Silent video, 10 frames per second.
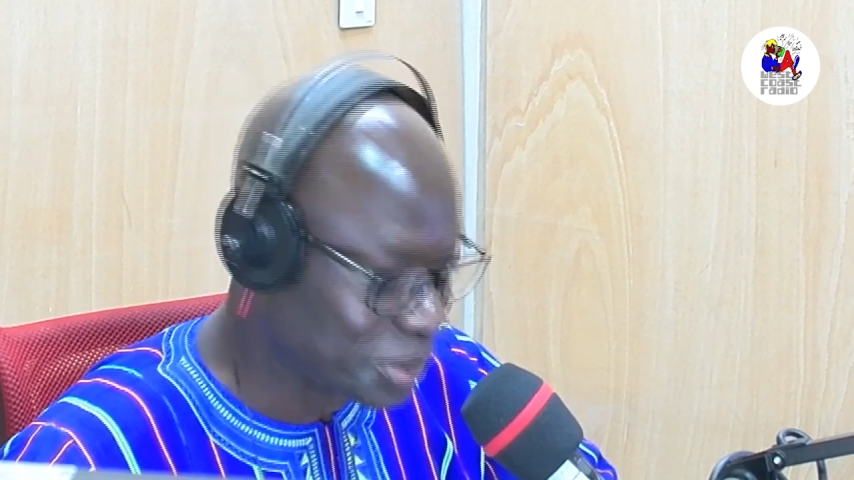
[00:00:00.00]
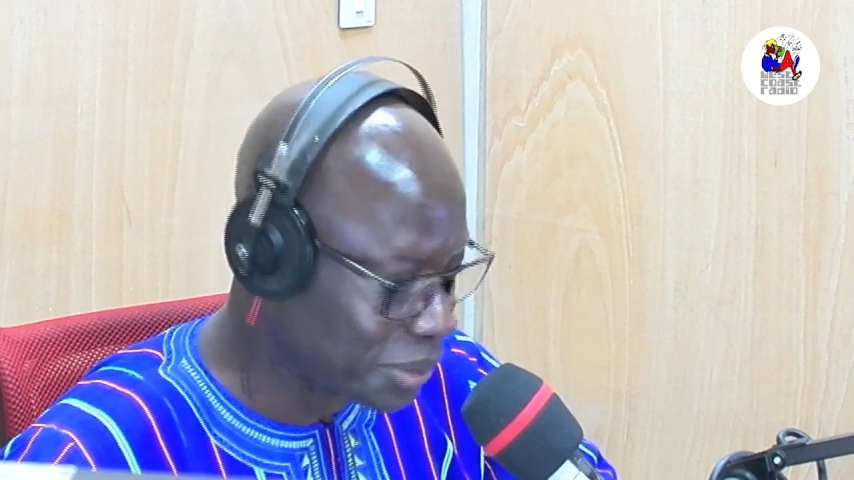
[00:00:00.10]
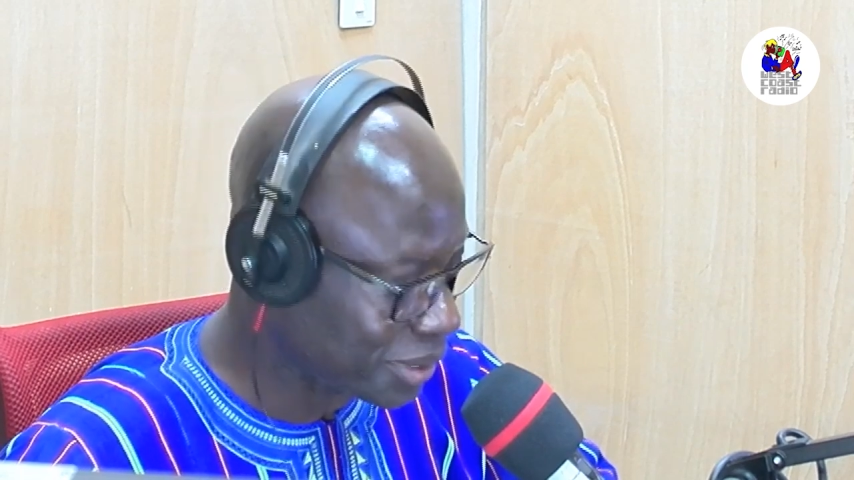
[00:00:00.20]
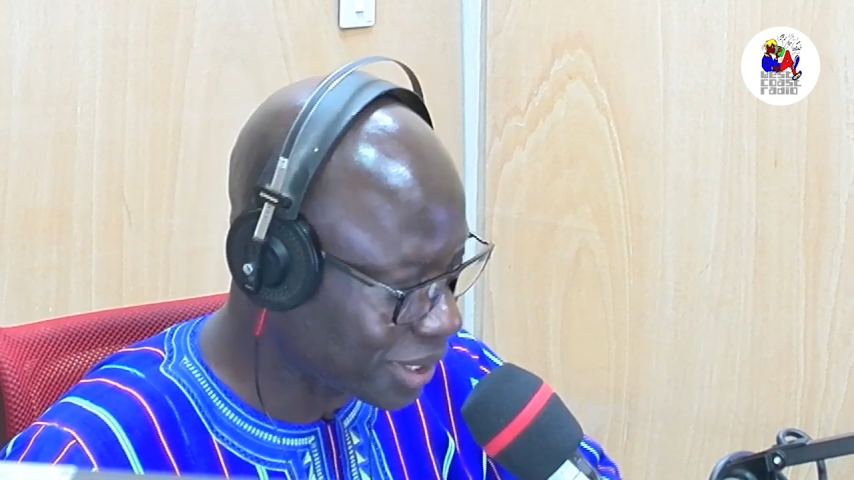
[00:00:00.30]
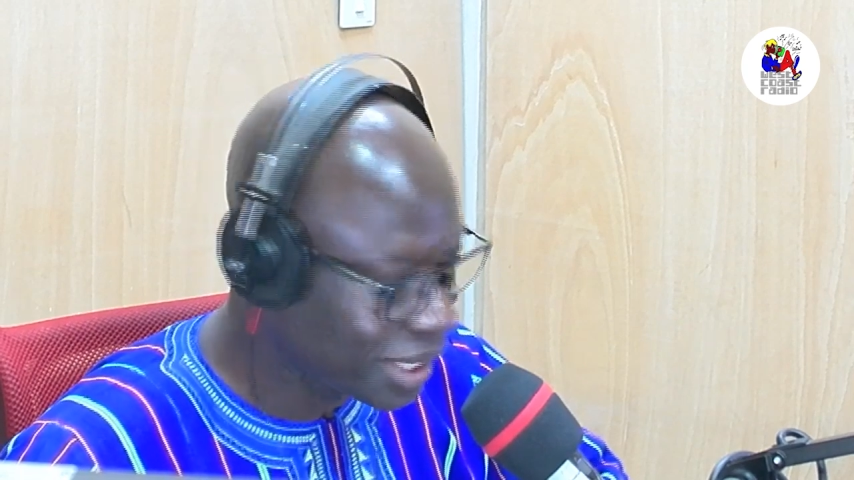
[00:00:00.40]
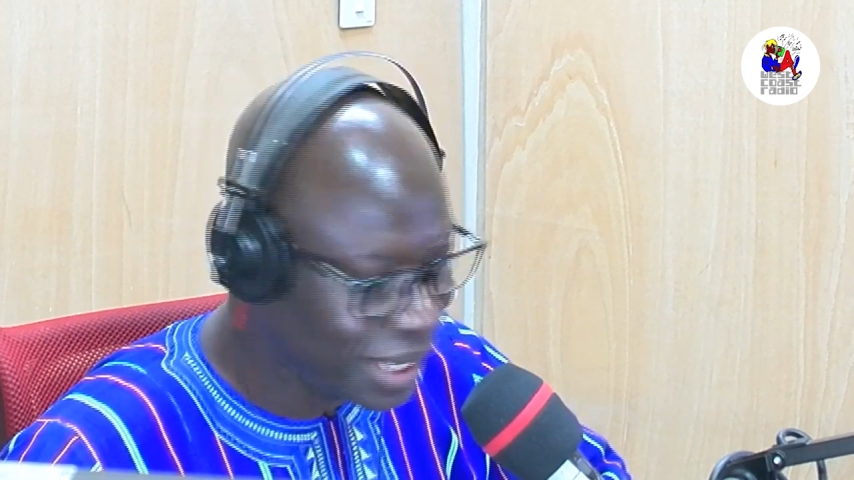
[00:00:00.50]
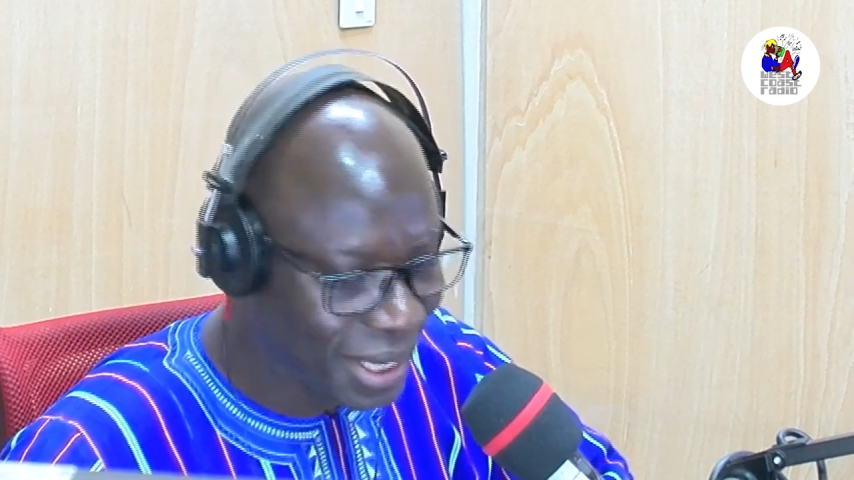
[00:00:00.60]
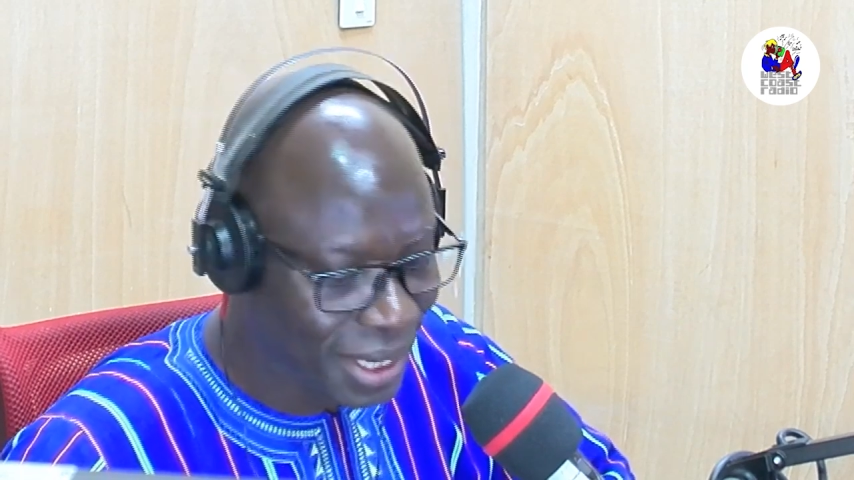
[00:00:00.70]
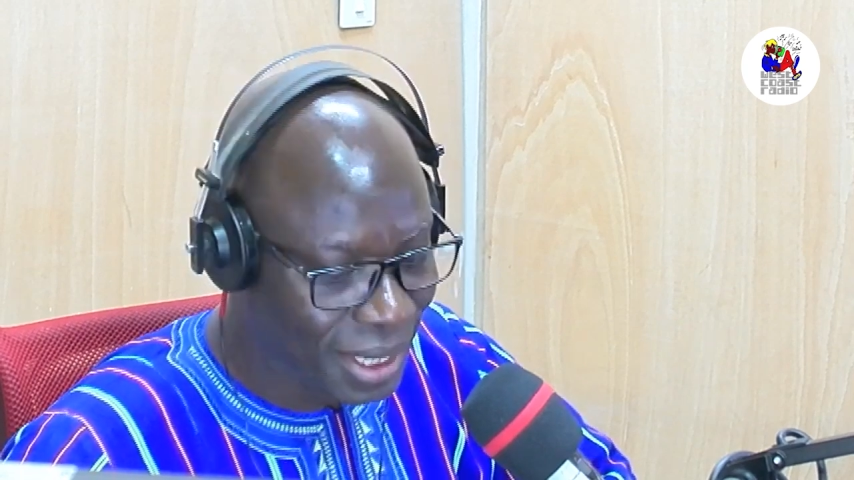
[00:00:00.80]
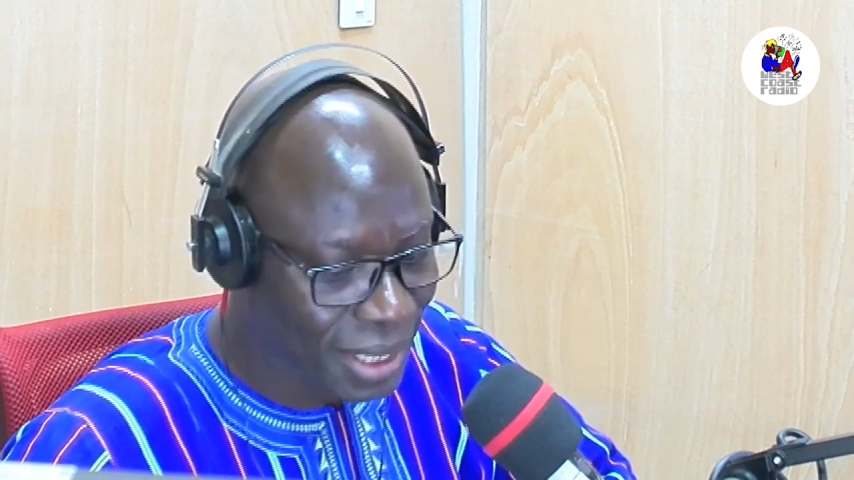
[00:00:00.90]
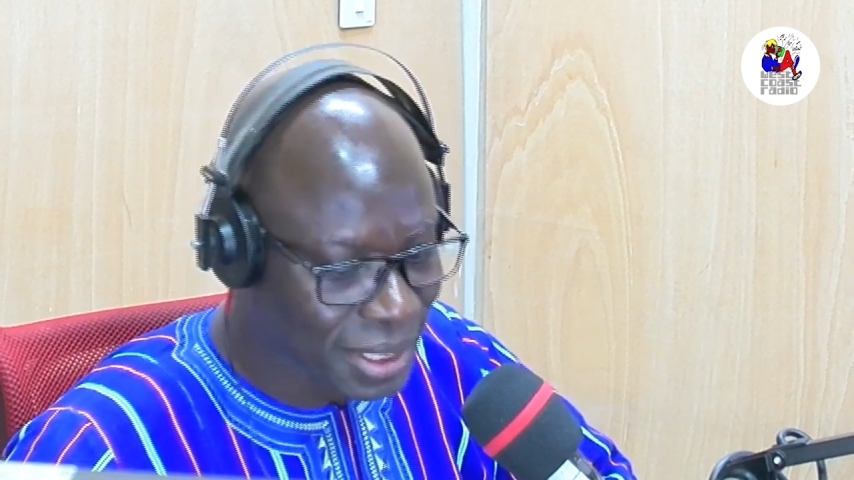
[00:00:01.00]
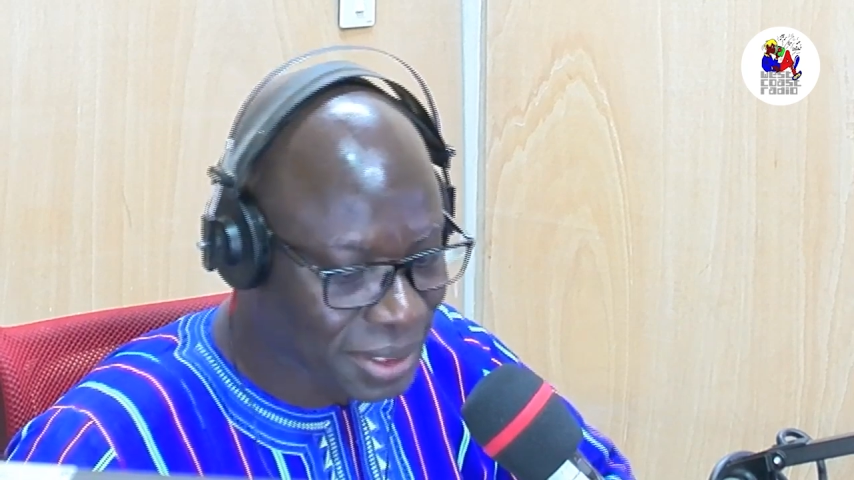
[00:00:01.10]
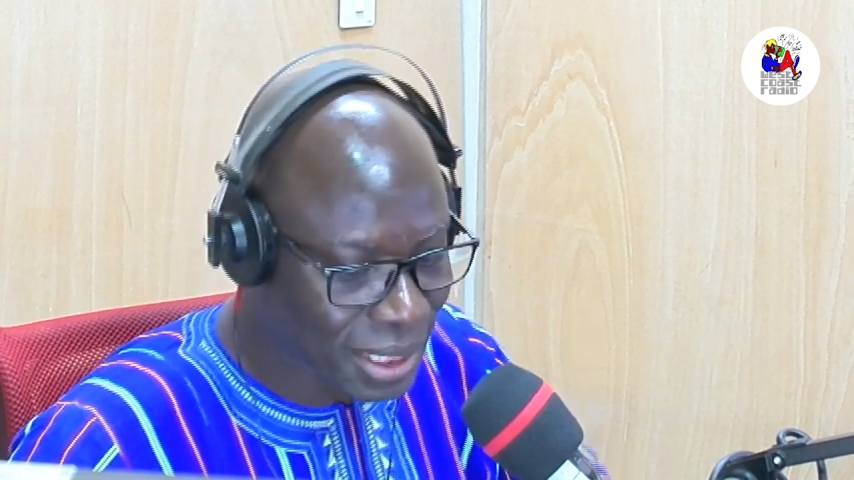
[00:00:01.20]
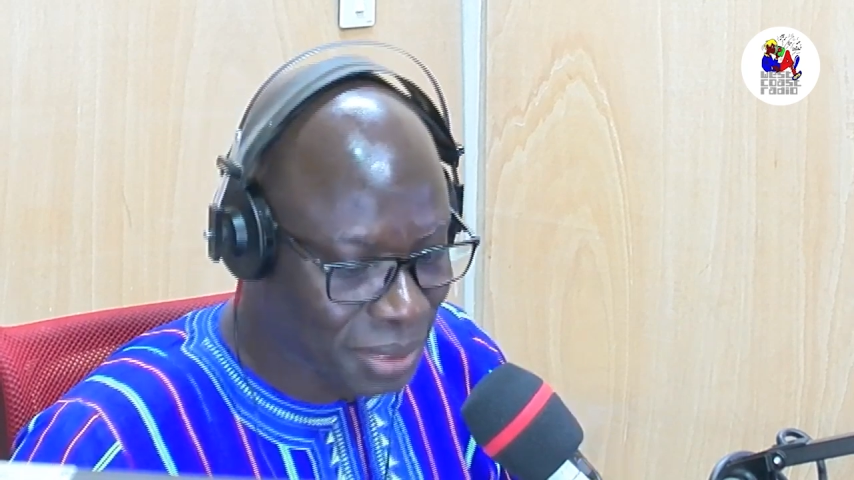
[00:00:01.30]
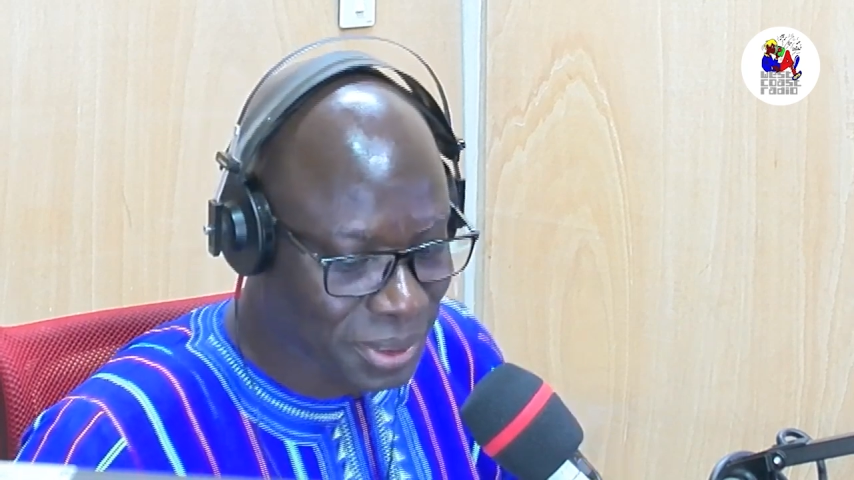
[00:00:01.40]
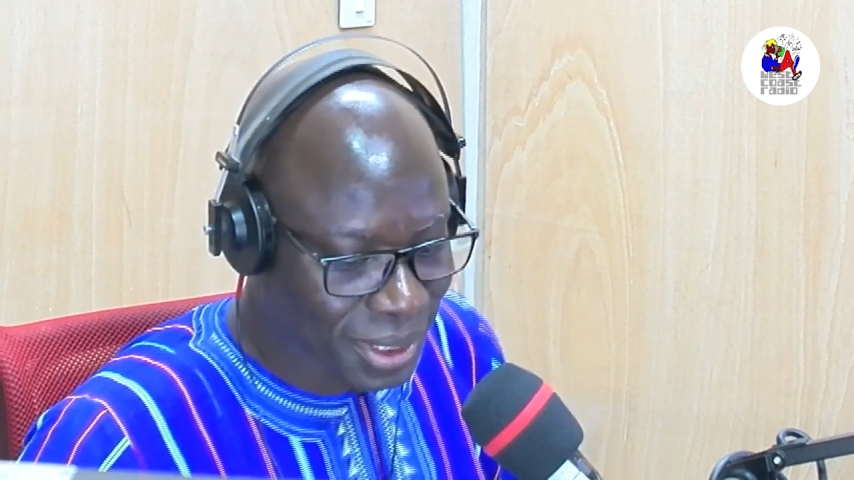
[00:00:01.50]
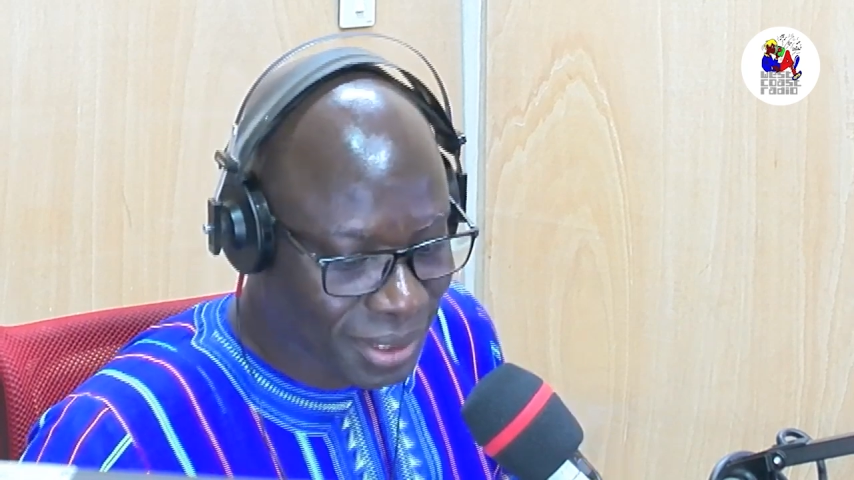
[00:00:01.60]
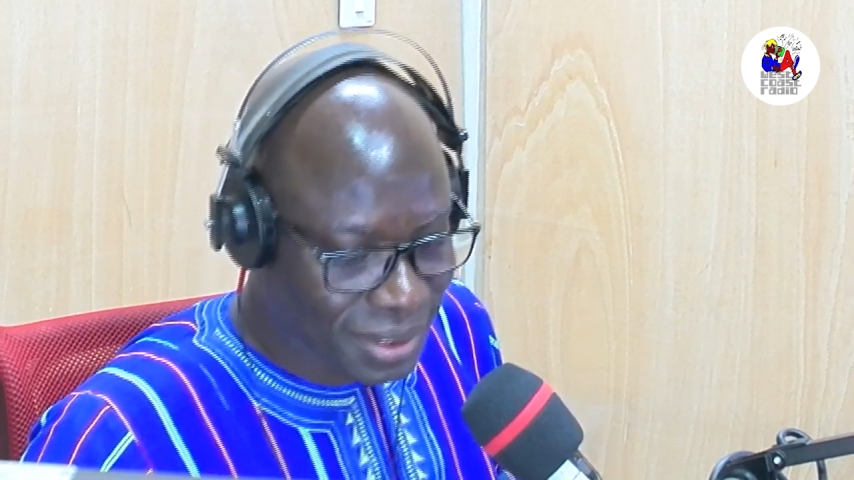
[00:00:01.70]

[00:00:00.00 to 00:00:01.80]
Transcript: Absolutely. That's Salieu Taal.